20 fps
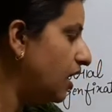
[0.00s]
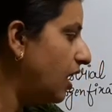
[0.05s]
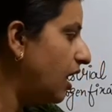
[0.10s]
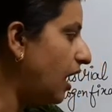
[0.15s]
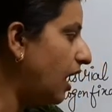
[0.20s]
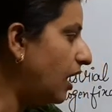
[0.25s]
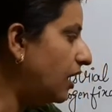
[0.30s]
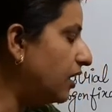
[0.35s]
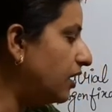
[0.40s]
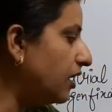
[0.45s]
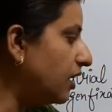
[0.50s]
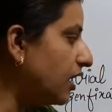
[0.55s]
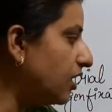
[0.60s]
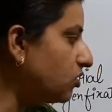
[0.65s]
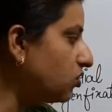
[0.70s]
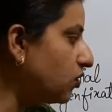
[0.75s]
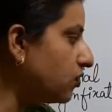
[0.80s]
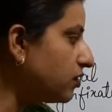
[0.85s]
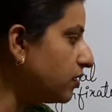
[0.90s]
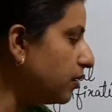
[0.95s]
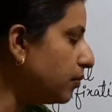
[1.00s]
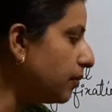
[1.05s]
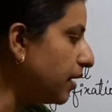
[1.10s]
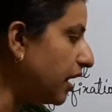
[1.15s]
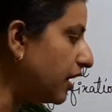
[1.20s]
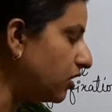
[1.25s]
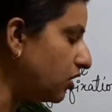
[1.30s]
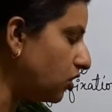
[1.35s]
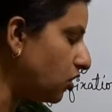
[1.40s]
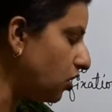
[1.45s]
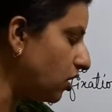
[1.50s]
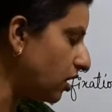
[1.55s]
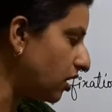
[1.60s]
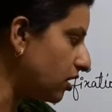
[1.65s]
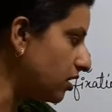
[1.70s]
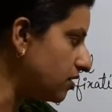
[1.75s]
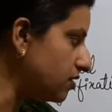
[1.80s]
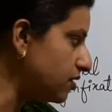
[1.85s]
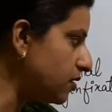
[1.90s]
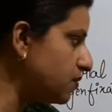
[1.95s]
And in case of symbiotic
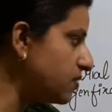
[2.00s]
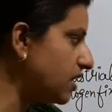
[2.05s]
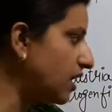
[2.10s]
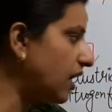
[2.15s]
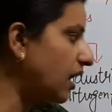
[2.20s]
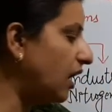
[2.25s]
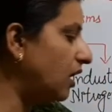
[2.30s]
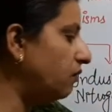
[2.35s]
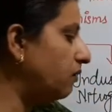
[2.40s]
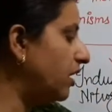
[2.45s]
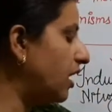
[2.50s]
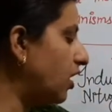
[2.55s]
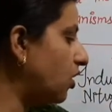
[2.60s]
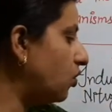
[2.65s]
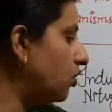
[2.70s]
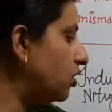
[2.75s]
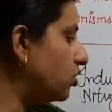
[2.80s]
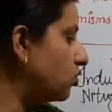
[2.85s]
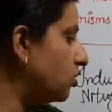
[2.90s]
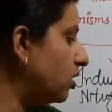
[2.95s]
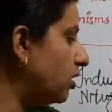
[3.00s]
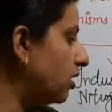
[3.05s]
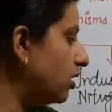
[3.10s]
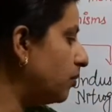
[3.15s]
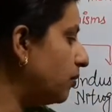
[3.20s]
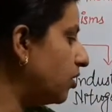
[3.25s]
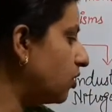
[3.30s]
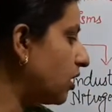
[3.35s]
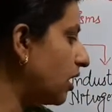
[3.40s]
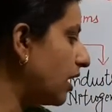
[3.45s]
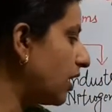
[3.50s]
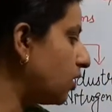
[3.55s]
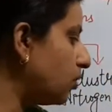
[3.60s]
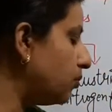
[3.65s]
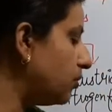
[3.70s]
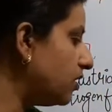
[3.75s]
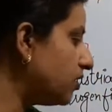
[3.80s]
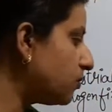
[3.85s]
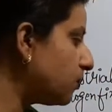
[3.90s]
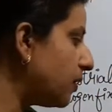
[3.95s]
organisms, again we are going to learn about
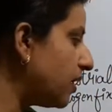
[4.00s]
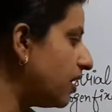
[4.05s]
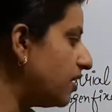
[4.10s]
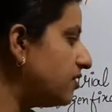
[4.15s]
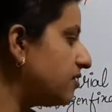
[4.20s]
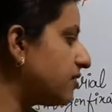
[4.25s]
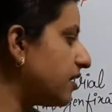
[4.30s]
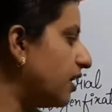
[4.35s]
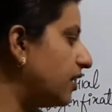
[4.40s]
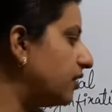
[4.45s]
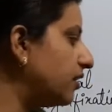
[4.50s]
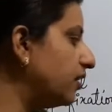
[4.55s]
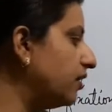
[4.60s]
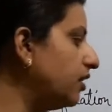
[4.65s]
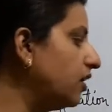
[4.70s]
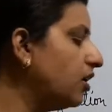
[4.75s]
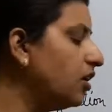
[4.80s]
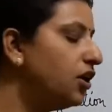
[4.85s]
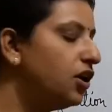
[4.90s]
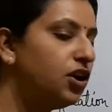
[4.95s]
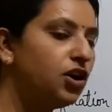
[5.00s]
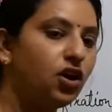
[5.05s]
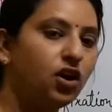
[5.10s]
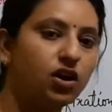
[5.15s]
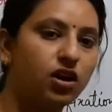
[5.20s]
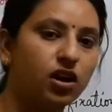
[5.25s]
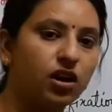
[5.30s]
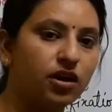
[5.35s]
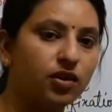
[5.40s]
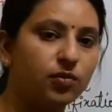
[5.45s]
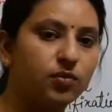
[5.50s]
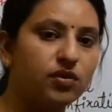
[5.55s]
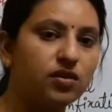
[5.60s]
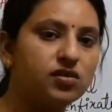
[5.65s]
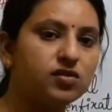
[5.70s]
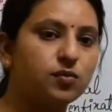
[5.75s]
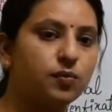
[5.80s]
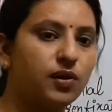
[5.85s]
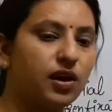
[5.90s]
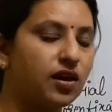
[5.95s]
leguminous plants and the non-leguminous
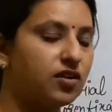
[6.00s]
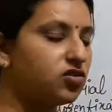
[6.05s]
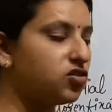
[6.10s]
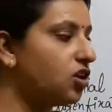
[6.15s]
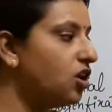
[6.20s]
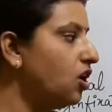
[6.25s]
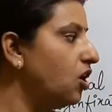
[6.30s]
plants.